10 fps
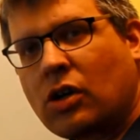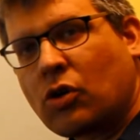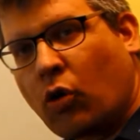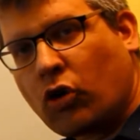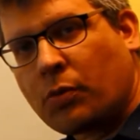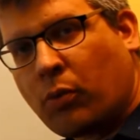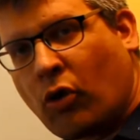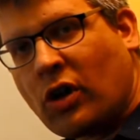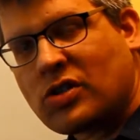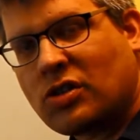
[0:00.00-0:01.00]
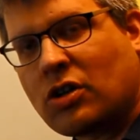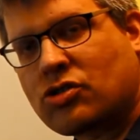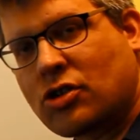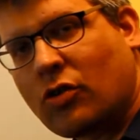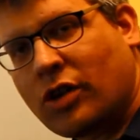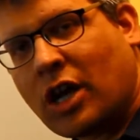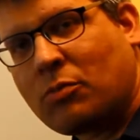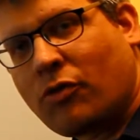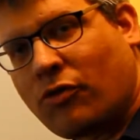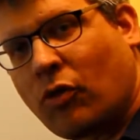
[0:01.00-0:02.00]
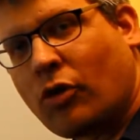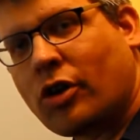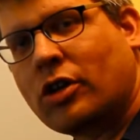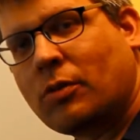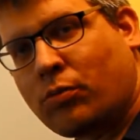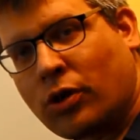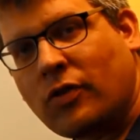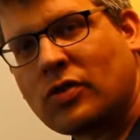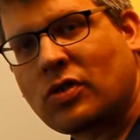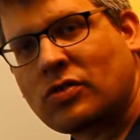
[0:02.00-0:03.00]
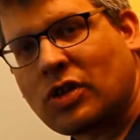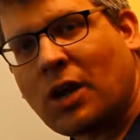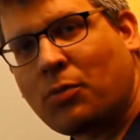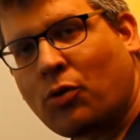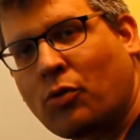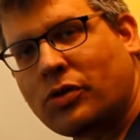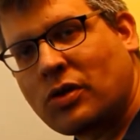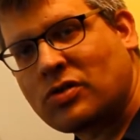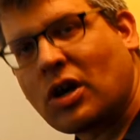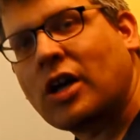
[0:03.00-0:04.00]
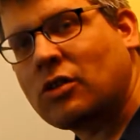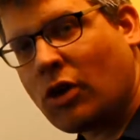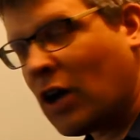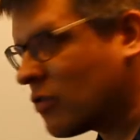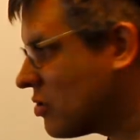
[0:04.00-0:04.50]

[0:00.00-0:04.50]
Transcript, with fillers: quarter points, and I showed that before in the previous example with the sine graph.